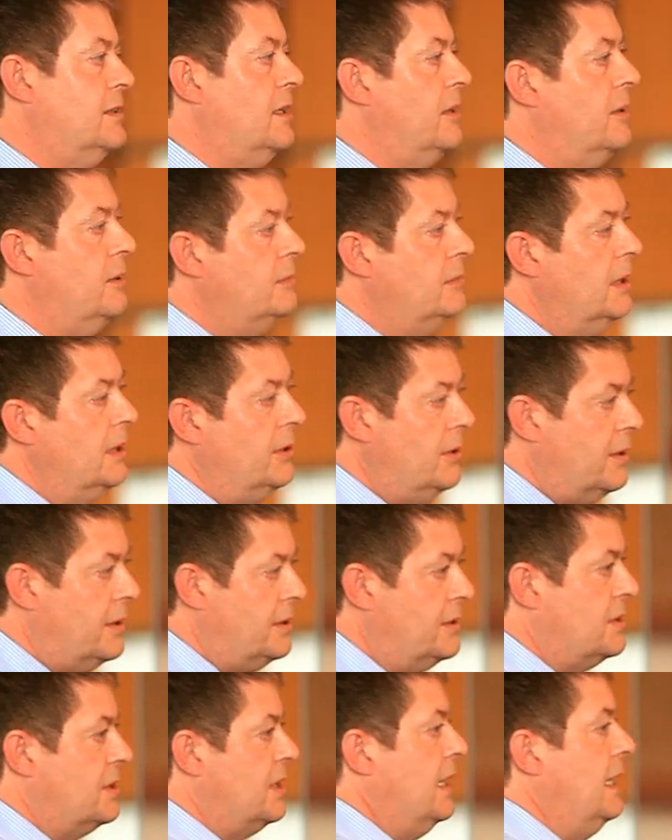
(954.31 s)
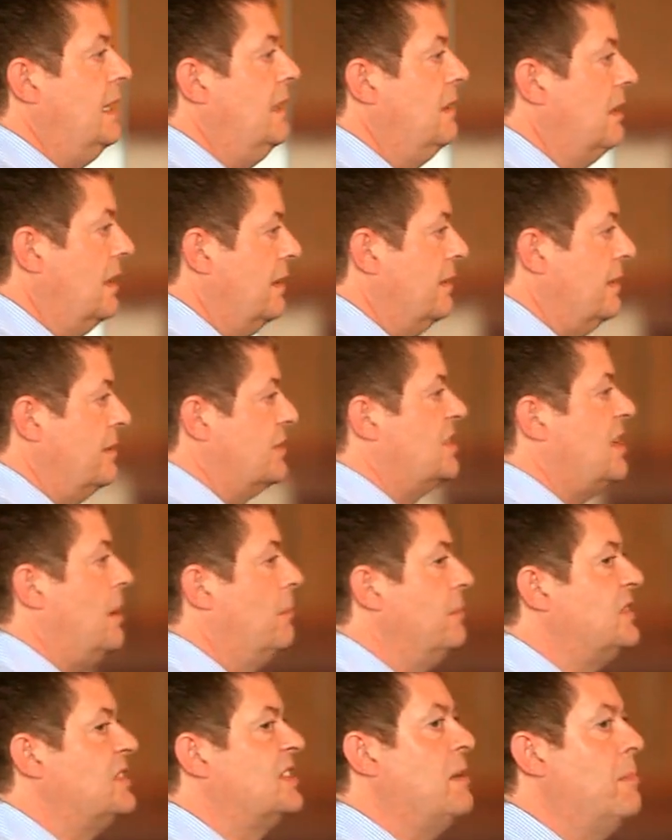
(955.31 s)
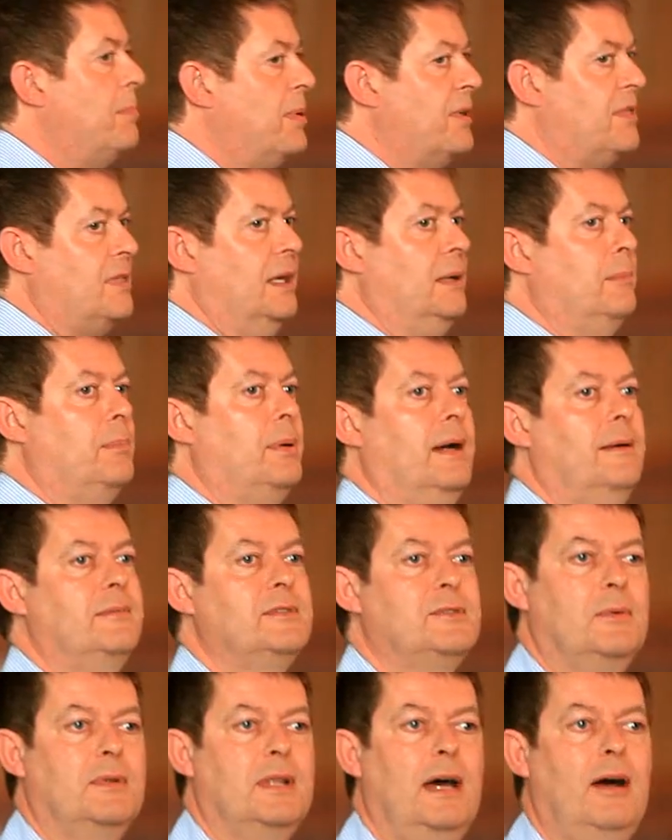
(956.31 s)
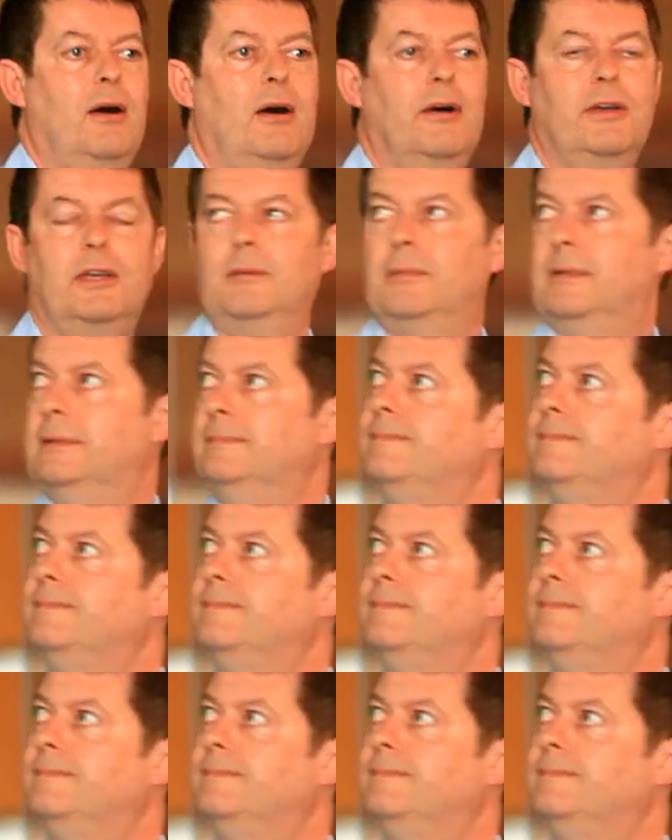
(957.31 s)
So you can see some sympathy, perhaps, for that argument.